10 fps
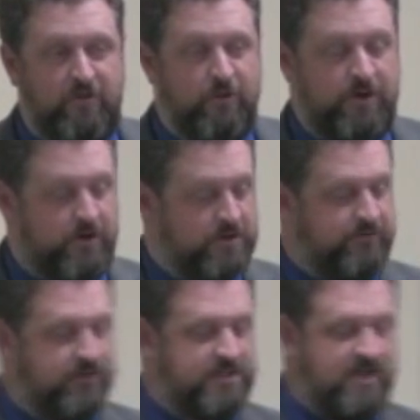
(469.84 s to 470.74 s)
you would, go to
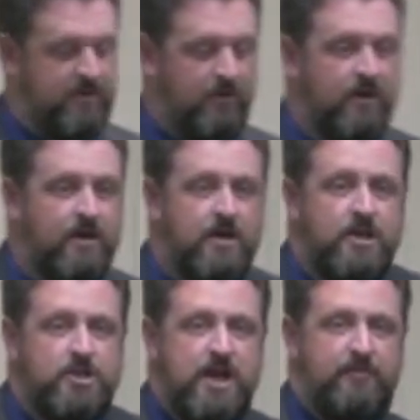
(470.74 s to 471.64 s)
First Samuel
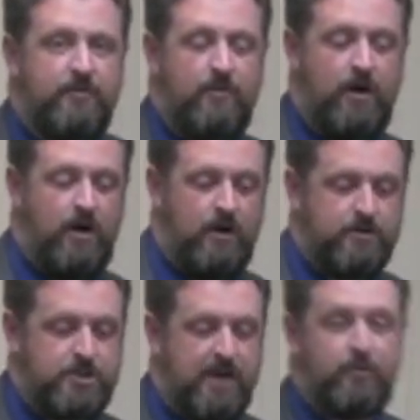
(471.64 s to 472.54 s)
chapter, uh,
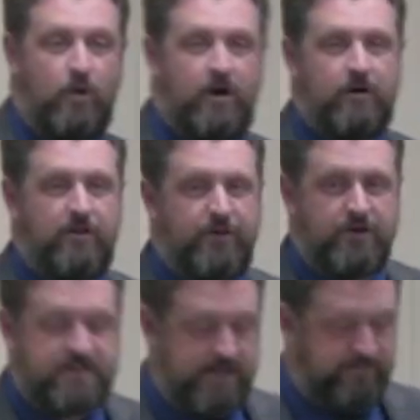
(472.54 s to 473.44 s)
chapter one hundred
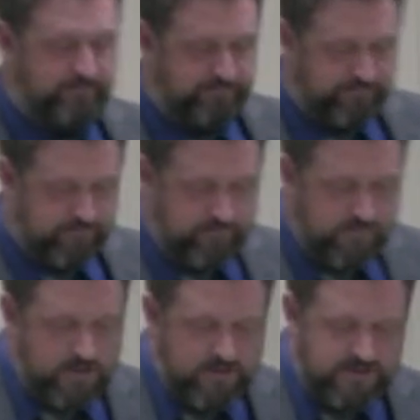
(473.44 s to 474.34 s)
thirteen.
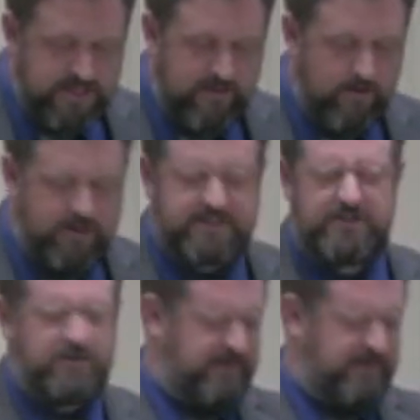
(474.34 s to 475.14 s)
San, or excuse